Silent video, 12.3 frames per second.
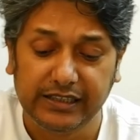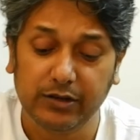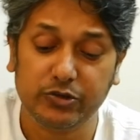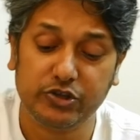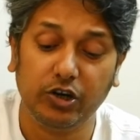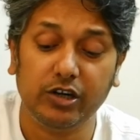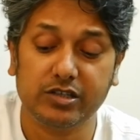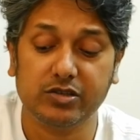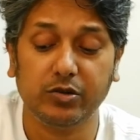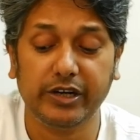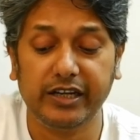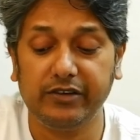Now, short
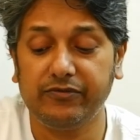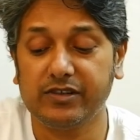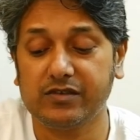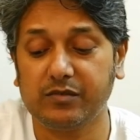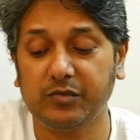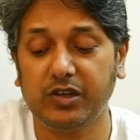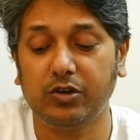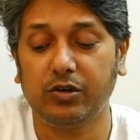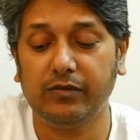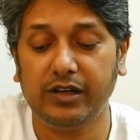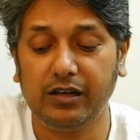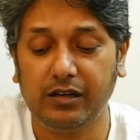story differs from the
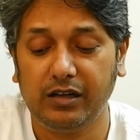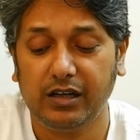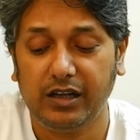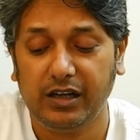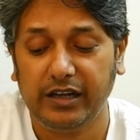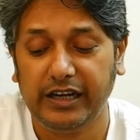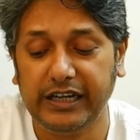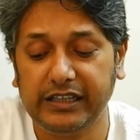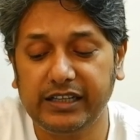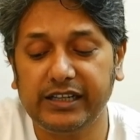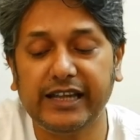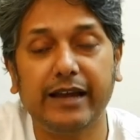novel
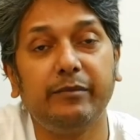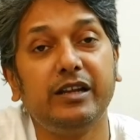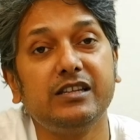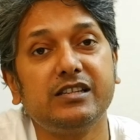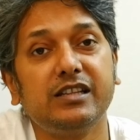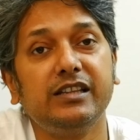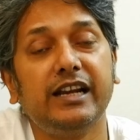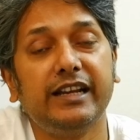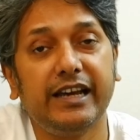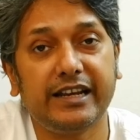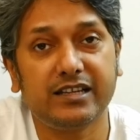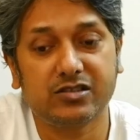in the dimension
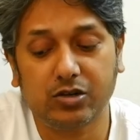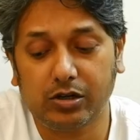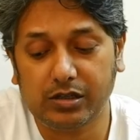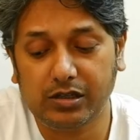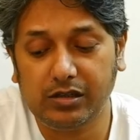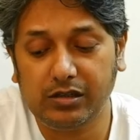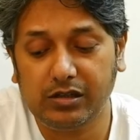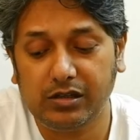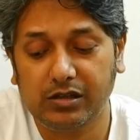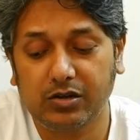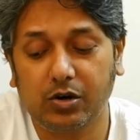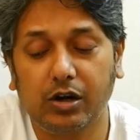that Aristotle
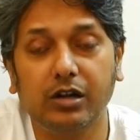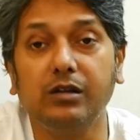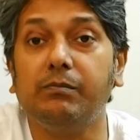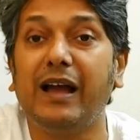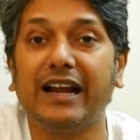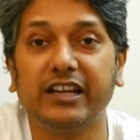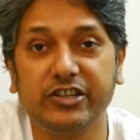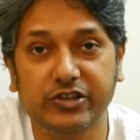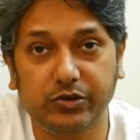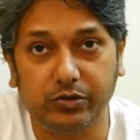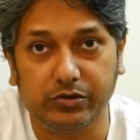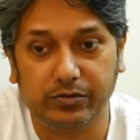called
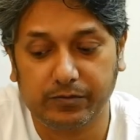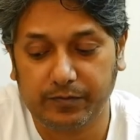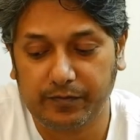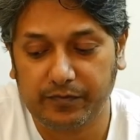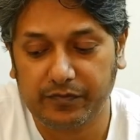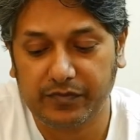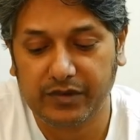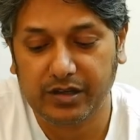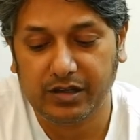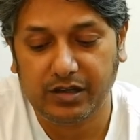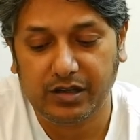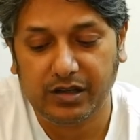magnitude.
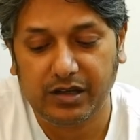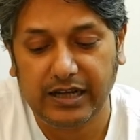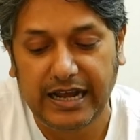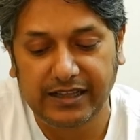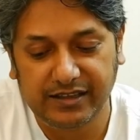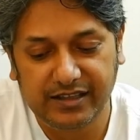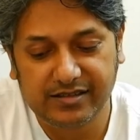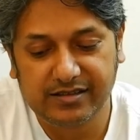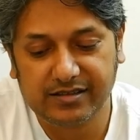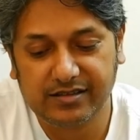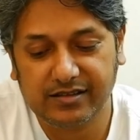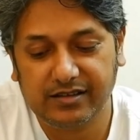And
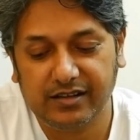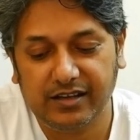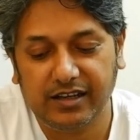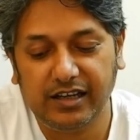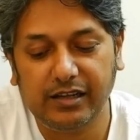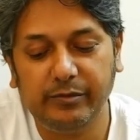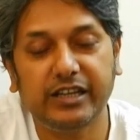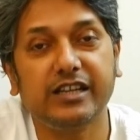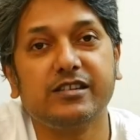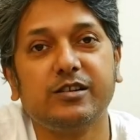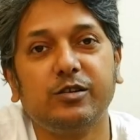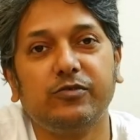this
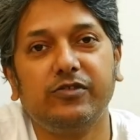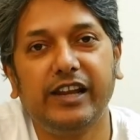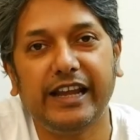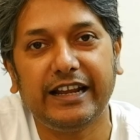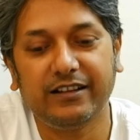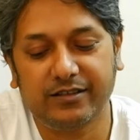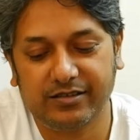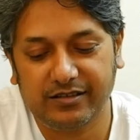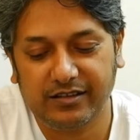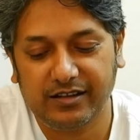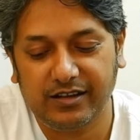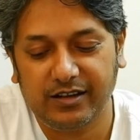limitation of length